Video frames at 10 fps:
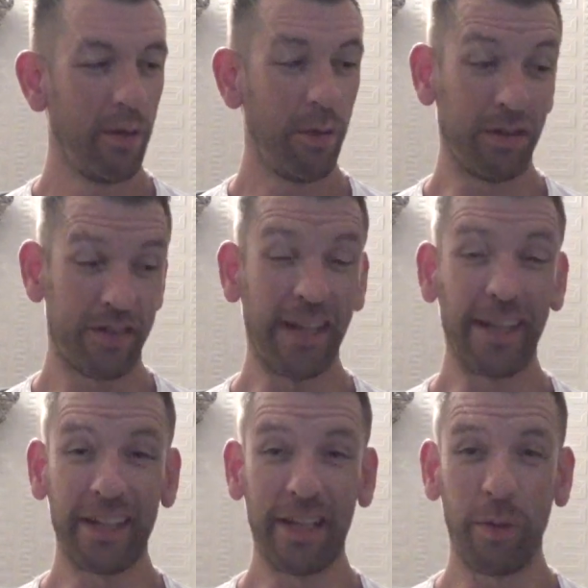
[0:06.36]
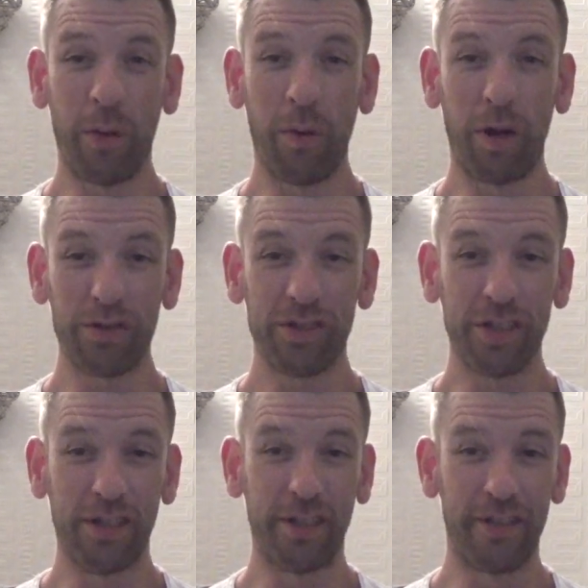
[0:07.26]
well technically what's
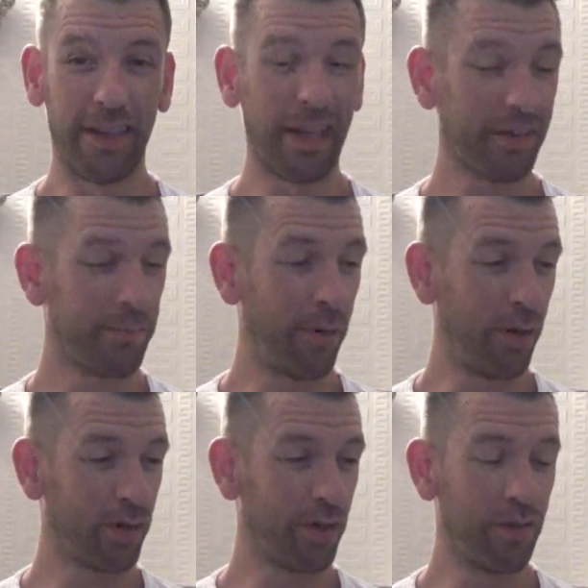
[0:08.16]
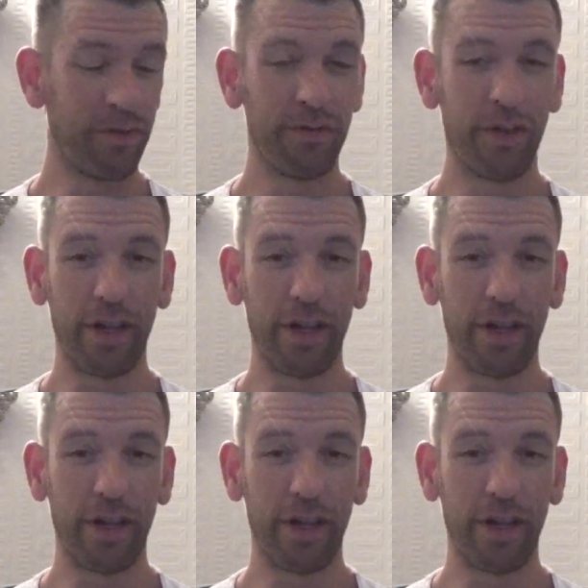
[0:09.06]
still in the last portion of